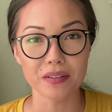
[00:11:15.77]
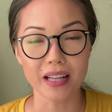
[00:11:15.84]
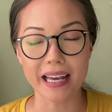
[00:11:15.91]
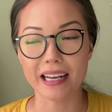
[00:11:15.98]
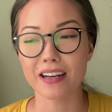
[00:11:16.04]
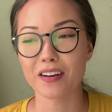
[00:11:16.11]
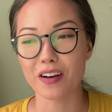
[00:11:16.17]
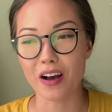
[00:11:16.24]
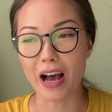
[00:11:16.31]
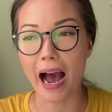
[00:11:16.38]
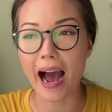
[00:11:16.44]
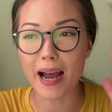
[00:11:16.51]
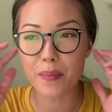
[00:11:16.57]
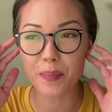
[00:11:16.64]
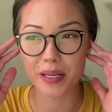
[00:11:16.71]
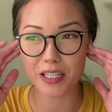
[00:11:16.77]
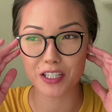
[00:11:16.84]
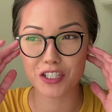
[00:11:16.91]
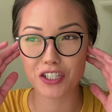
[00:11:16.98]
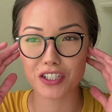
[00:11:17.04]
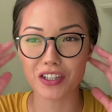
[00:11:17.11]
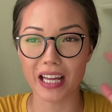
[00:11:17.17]
Like I
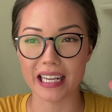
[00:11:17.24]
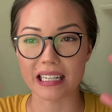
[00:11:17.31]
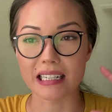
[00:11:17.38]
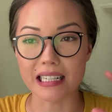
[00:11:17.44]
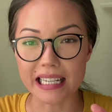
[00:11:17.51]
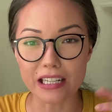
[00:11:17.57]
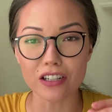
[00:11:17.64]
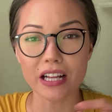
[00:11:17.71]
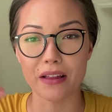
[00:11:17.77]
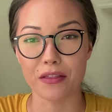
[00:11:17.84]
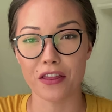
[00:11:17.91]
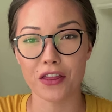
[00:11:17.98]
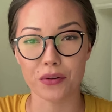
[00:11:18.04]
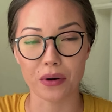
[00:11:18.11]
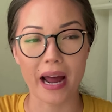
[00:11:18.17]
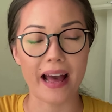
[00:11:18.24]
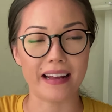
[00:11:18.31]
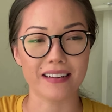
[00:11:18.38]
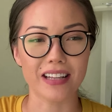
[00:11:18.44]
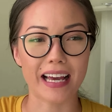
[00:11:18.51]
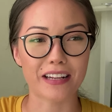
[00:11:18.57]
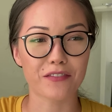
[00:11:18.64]
pictured like needle and
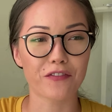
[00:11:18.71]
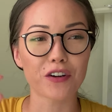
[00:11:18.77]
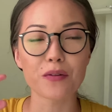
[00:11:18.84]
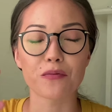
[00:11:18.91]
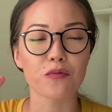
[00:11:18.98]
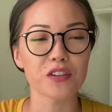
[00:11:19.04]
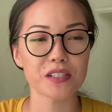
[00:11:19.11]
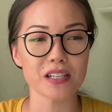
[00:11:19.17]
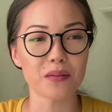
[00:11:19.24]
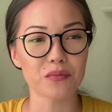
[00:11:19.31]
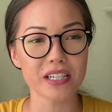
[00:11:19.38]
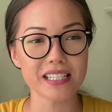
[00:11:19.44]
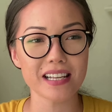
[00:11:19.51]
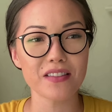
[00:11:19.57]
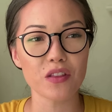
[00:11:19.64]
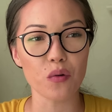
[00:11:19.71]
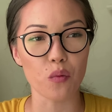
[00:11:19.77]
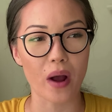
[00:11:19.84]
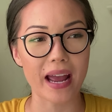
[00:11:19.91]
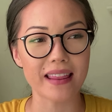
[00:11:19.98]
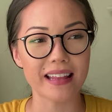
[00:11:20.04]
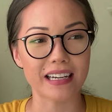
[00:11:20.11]
thread. Like for some reason, the
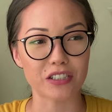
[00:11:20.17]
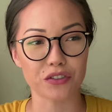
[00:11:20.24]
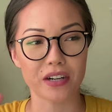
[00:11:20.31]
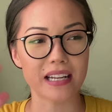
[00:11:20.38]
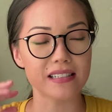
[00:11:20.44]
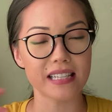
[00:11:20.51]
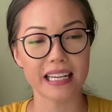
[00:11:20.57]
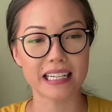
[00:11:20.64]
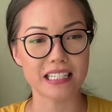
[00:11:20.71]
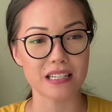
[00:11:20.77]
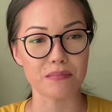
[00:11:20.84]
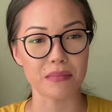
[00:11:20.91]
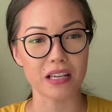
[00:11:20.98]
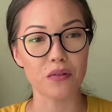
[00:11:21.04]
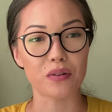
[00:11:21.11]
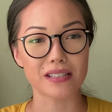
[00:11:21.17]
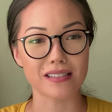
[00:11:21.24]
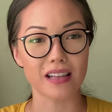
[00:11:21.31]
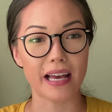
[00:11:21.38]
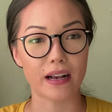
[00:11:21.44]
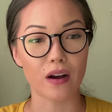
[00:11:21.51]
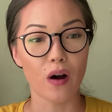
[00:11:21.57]
way that it translated to me was
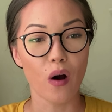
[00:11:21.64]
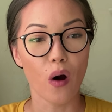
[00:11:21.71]
like,